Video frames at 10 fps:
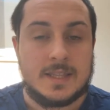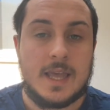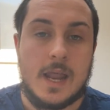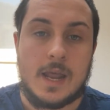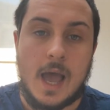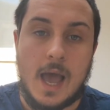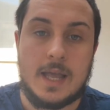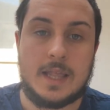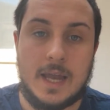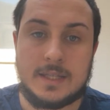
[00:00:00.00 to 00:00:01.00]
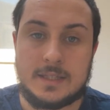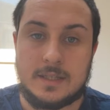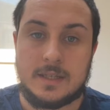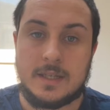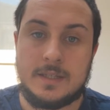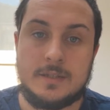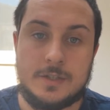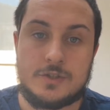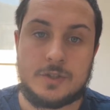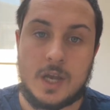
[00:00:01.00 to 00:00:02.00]
then highlight in the
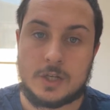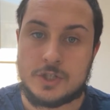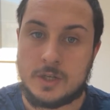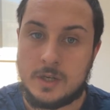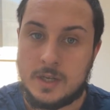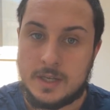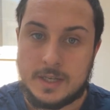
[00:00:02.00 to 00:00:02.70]
introduction,